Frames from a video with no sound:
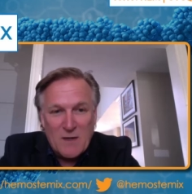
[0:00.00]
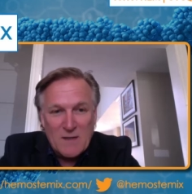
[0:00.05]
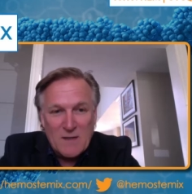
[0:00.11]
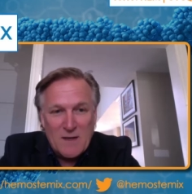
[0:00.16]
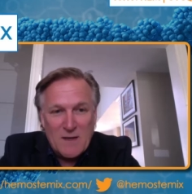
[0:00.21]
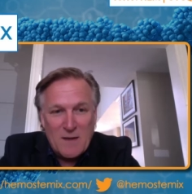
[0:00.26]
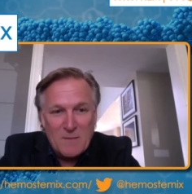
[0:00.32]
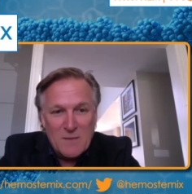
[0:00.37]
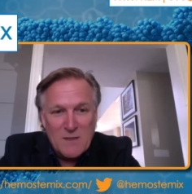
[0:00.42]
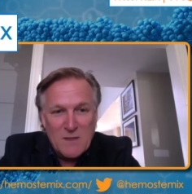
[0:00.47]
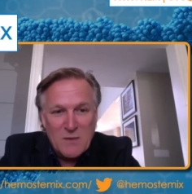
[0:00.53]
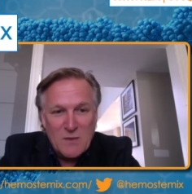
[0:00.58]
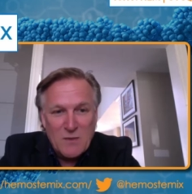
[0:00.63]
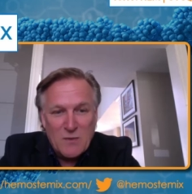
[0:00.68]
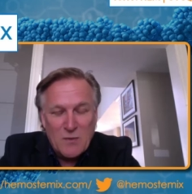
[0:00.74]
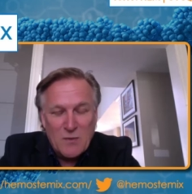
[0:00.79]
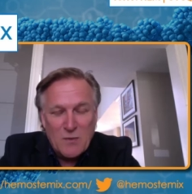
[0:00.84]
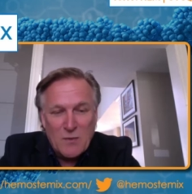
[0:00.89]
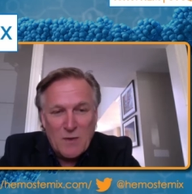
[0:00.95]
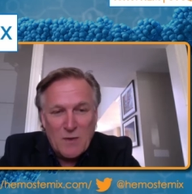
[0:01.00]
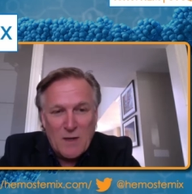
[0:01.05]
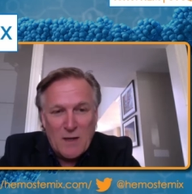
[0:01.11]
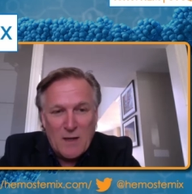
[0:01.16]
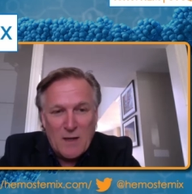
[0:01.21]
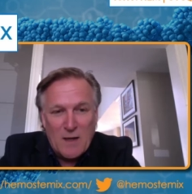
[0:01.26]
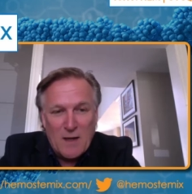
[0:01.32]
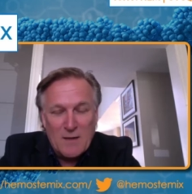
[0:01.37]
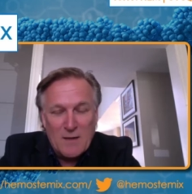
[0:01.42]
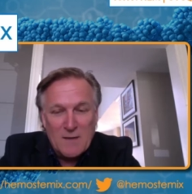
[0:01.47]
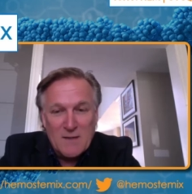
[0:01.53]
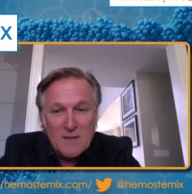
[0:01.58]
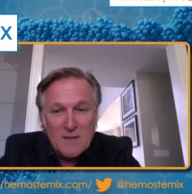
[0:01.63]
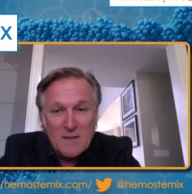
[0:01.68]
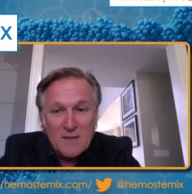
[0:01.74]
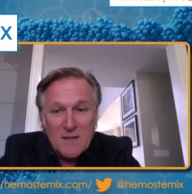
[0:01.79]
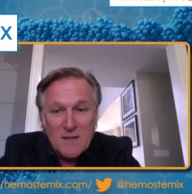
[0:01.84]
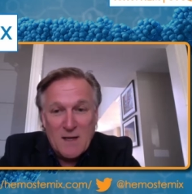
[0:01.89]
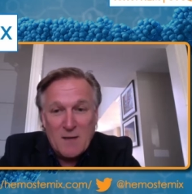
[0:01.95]
time to uh,
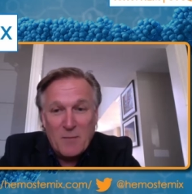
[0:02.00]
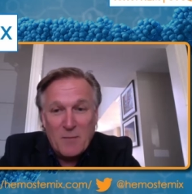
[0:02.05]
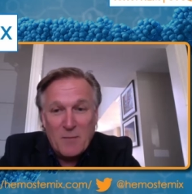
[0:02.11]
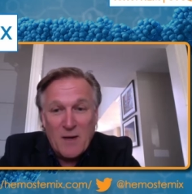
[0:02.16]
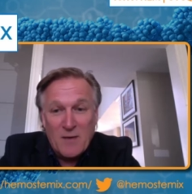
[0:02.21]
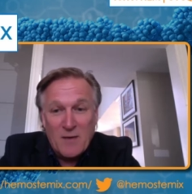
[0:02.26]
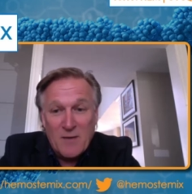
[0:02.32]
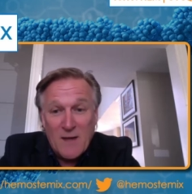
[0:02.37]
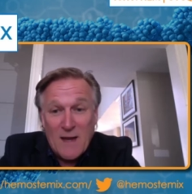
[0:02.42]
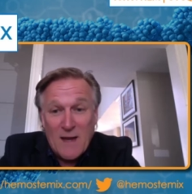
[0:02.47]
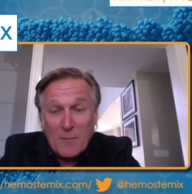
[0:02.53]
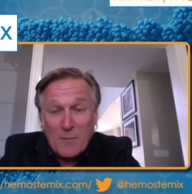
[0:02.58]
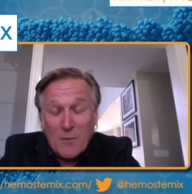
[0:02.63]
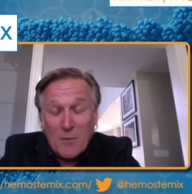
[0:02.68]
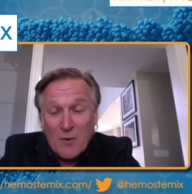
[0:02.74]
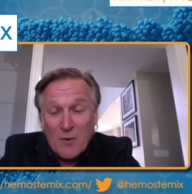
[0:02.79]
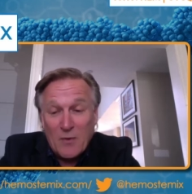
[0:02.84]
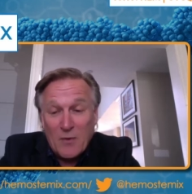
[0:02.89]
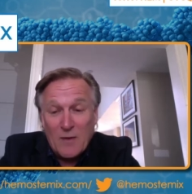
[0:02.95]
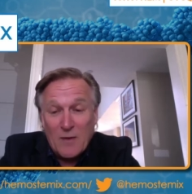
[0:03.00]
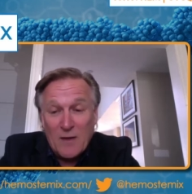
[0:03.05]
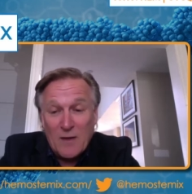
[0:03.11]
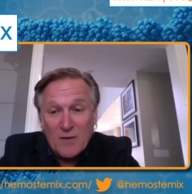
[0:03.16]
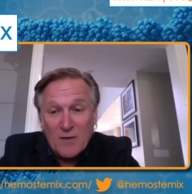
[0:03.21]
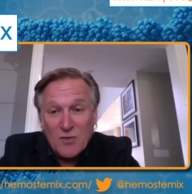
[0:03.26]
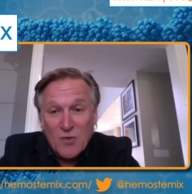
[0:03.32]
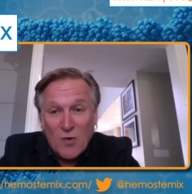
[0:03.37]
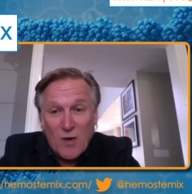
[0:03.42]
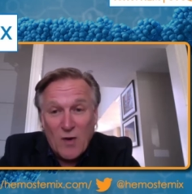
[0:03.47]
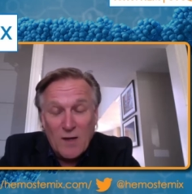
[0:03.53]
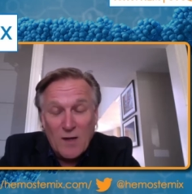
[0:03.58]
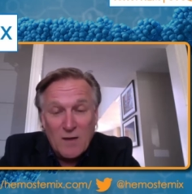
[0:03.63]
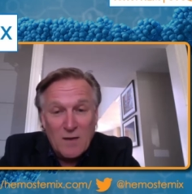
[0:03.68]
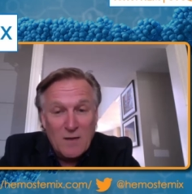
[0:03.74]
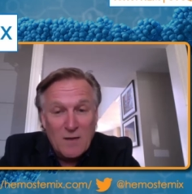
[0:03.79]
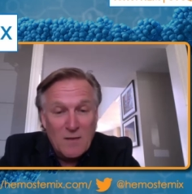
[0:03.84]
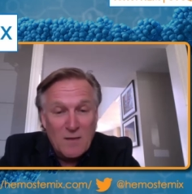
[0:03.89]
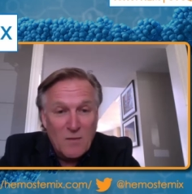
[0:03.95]
to take a bite of the apple. Uh,
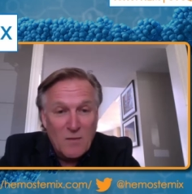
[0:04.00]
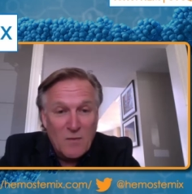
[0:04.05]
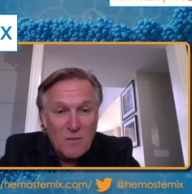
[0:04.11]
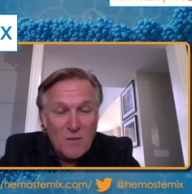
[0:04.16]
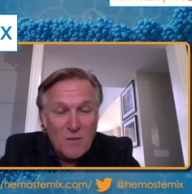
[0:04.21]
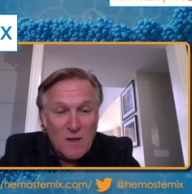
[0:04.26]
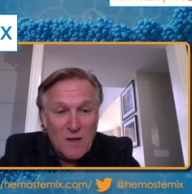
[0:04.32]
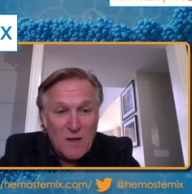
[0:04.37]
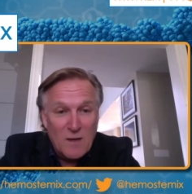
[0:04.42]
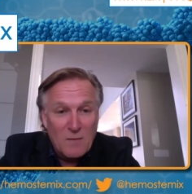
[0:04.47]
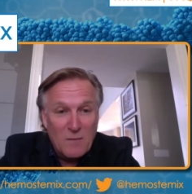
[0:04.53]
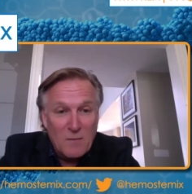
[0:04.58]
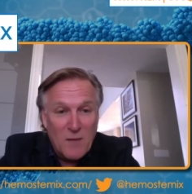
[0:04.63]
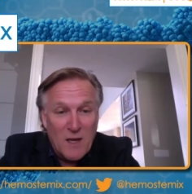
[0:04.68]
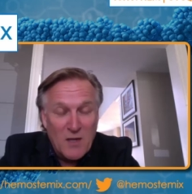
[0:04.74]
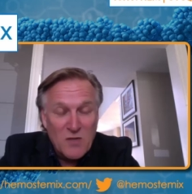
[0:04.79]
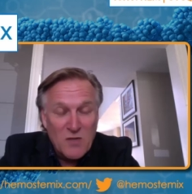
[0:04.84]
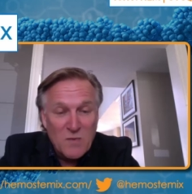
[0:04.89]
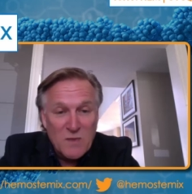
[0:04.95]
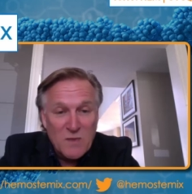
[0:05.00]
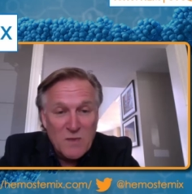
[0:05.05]
join the management